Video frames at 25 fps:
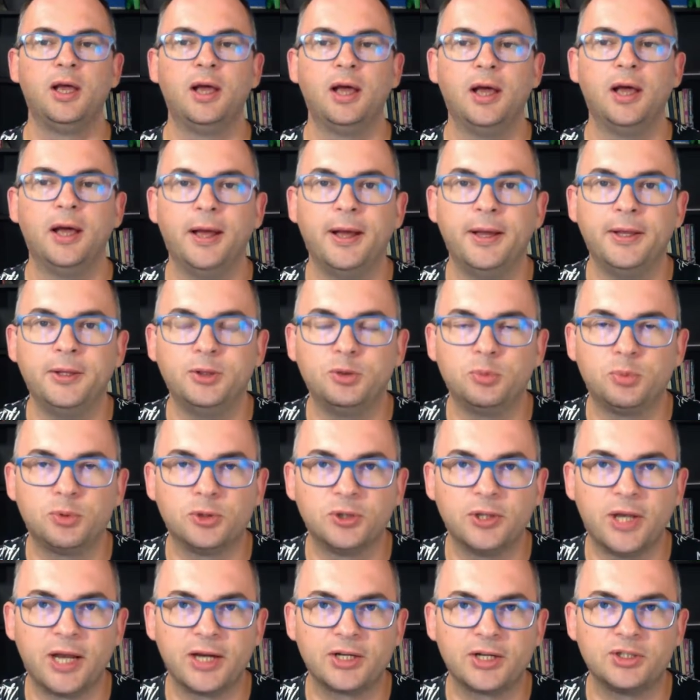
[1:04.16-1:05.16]
into
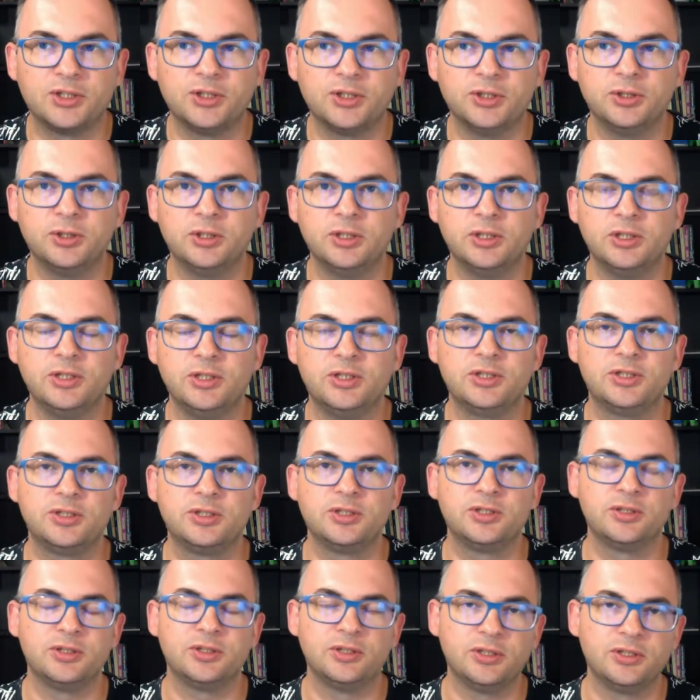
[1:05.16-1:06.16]
production,
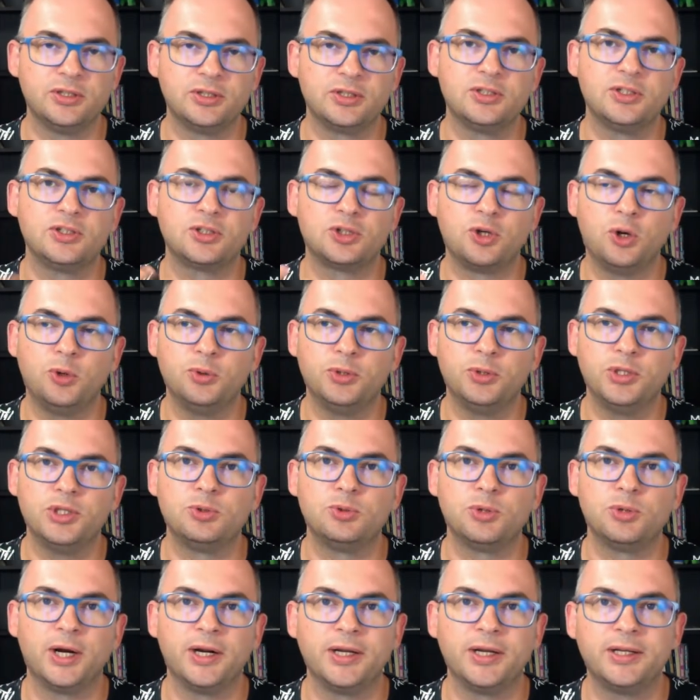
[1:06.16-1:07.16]
this code
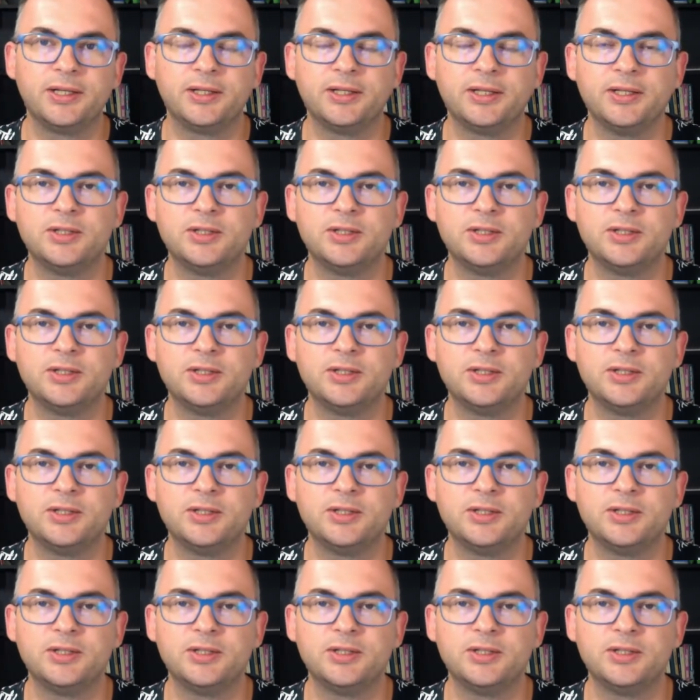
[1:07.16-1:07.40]
is running,